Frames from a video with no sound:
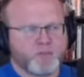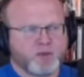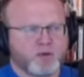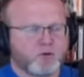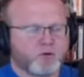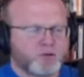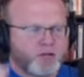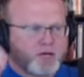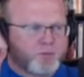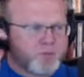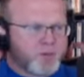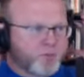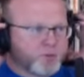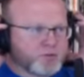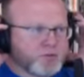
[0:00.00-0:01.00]
You know, a lot of
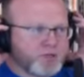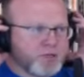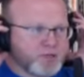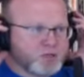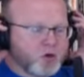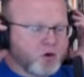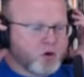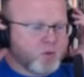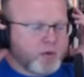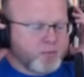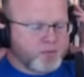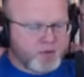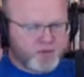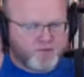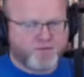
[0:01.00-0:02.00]
people today talk about being